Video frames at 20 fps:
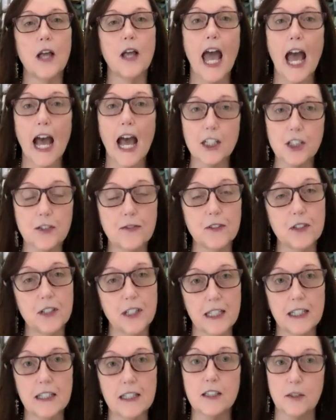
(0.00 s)
Ashford
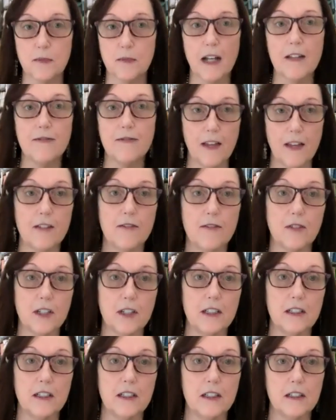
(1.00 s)
is my
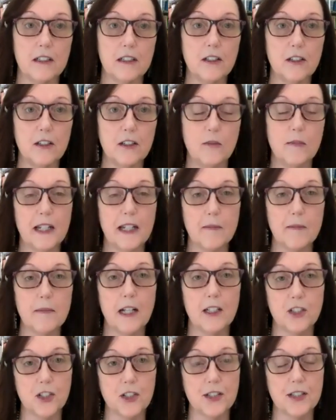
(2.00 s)
favorite loom. And I'm
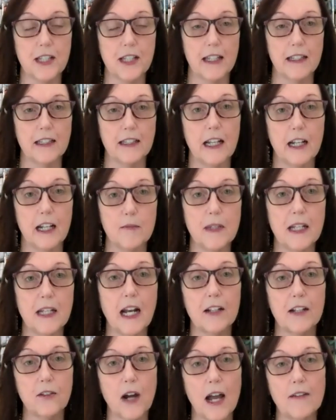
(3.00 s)
not just saying that. I mean,
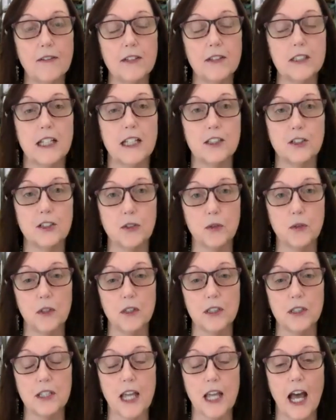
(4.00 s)
I gravitate
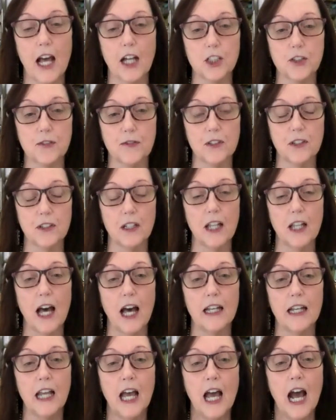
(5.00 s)
towards Ashford a
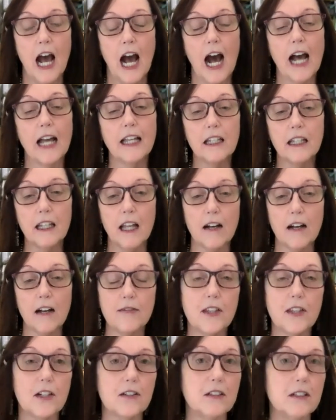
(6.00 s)
lot. I love
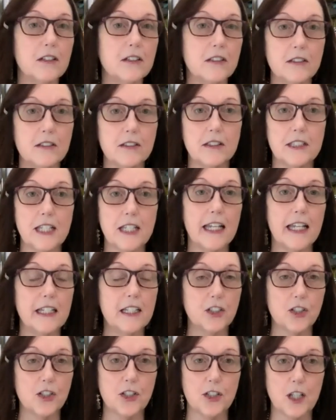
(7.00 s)
their little 10
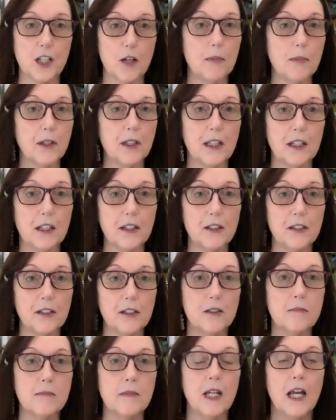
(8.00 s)
inch SampleIt
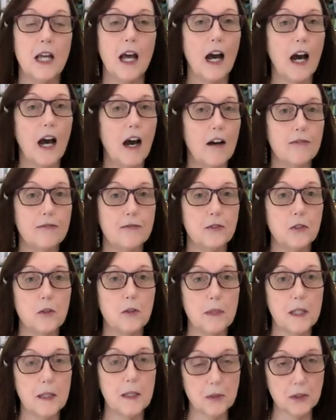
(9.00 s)
loom uh, for
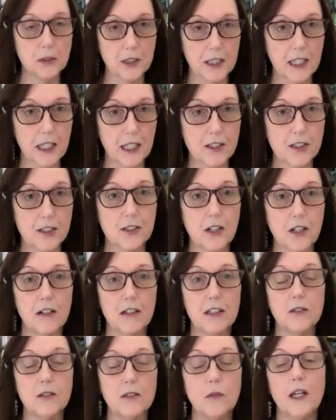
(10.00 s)
people to get
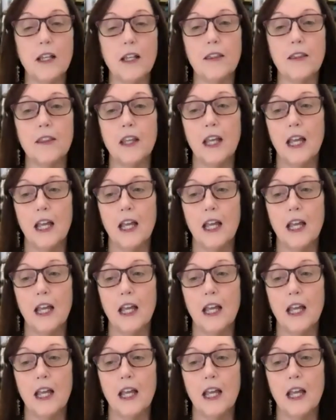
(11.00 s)
started with.